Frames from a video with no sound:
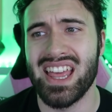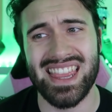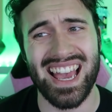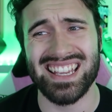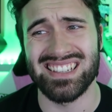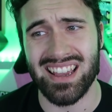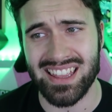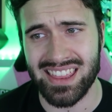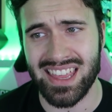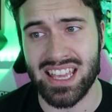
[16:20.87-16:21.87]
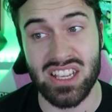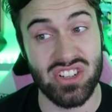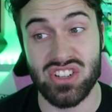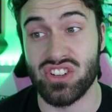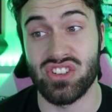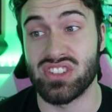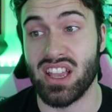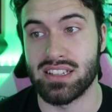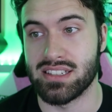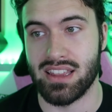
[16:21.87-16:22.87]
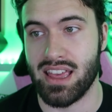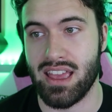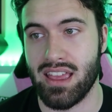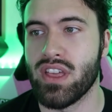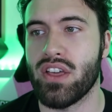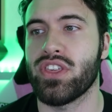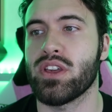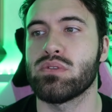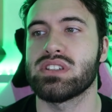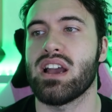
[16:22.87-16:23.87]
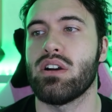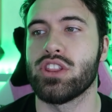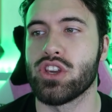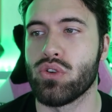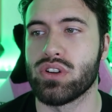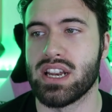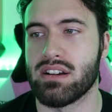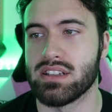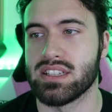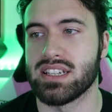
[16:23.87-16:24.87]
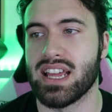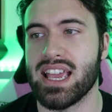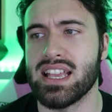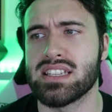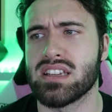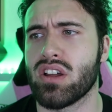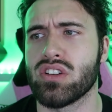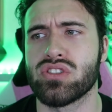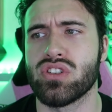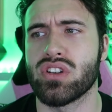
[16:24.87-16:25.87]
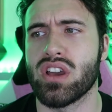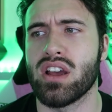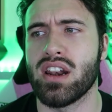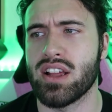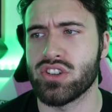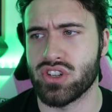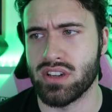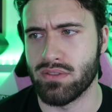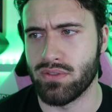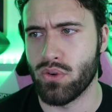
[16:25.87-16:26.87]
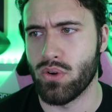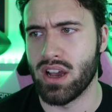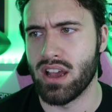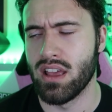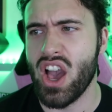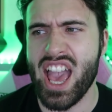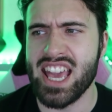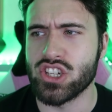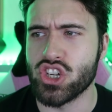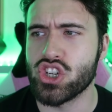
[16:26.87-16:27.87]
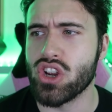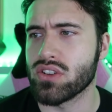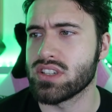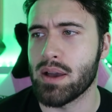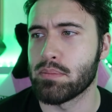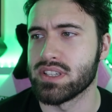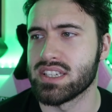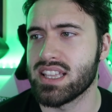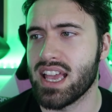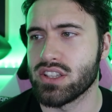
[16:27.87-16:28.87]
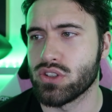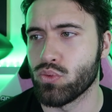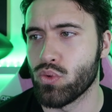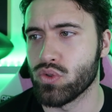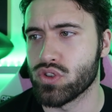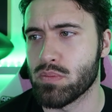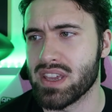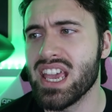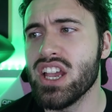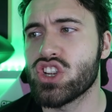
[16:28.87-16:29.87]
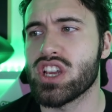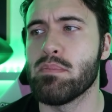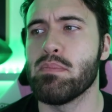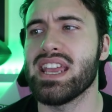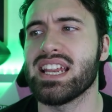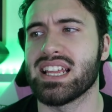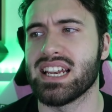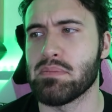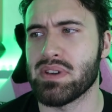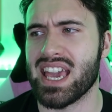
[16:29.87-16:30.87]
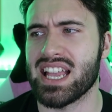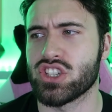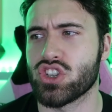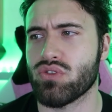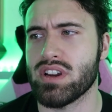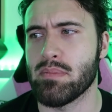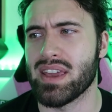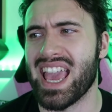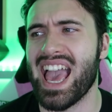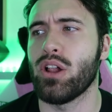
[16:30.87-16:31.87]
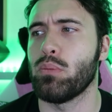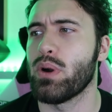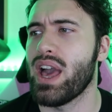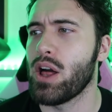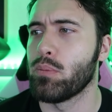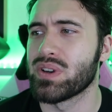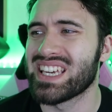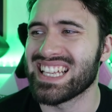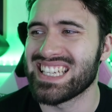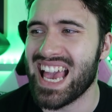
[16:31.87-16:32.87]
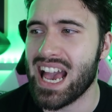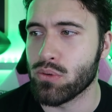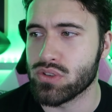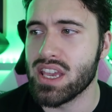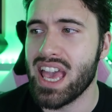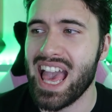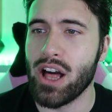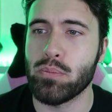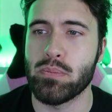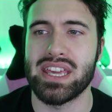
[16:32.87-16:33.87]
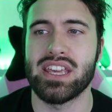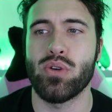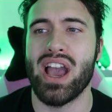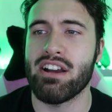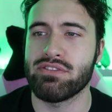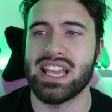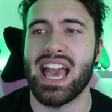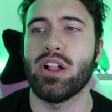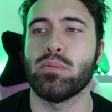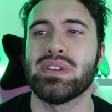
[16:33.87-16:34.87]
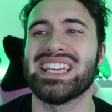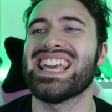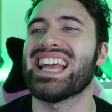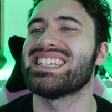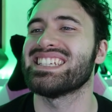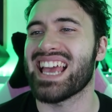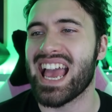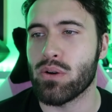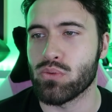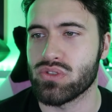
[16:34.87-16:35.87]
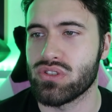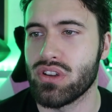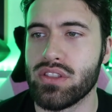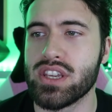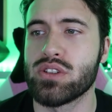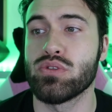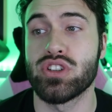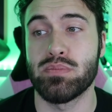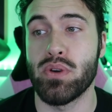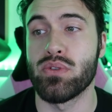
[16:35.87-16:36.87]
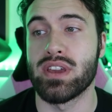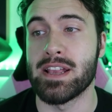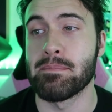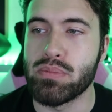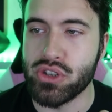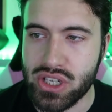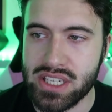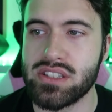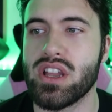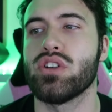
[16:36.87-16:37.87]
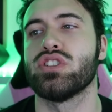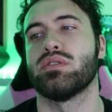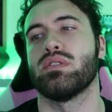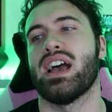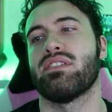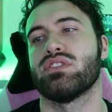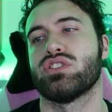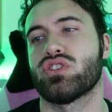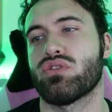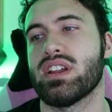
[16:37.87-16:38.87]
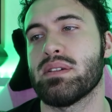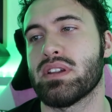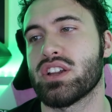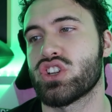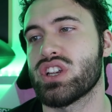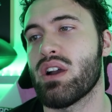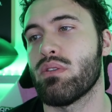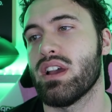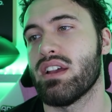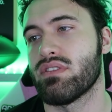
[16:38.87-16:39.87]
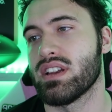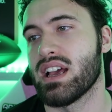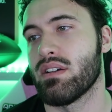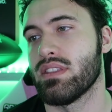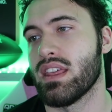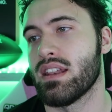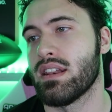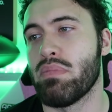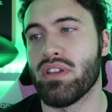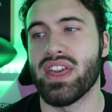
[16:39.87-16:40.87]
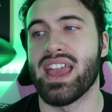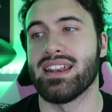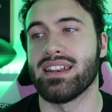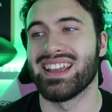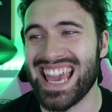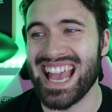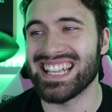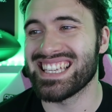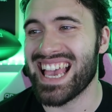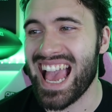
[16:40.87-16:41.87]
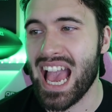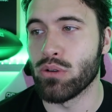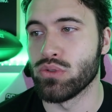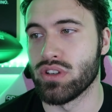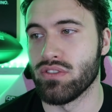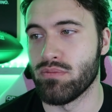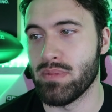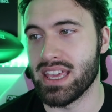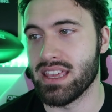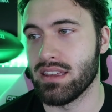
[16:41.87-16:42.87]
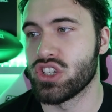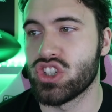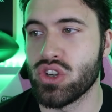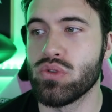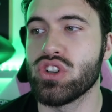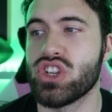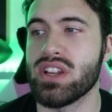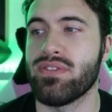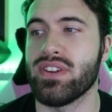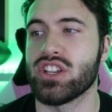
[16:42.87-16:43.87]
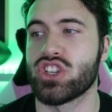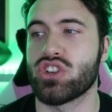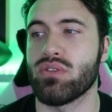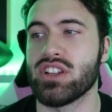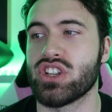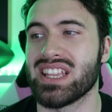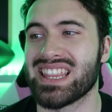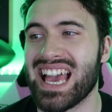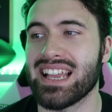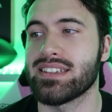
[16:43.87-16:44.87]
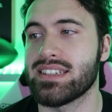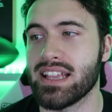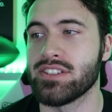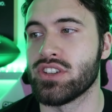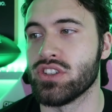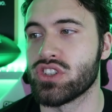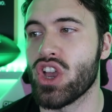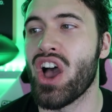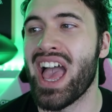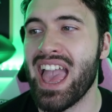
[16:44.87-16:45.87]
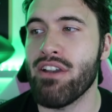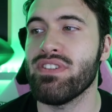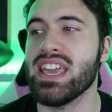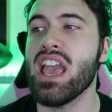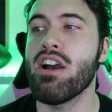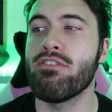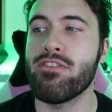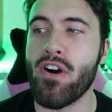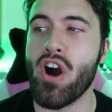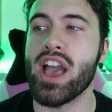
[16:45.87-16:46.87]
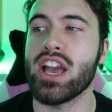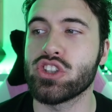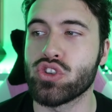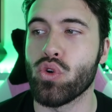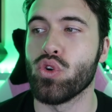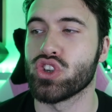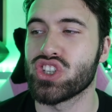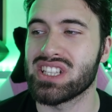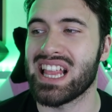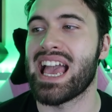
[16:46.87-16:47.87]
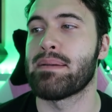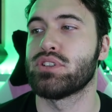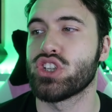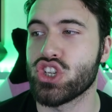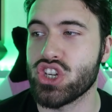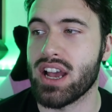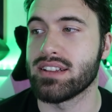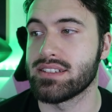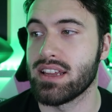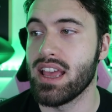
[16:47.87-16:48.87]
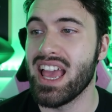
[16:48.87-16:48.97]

That is her thing, she just does that. Nothing was out of the ordinary today until I took her lunch in for her. Her head shot up and stared towards me. She immediately began screaming, "Help, help, get it out. Help me, you have to help me, get it out." This was spooky, but she is known to have a scream and a shout every now and then. But then, "Get out of me." As soon as she finished screeching that sentence, her heavy fire door slammed shut.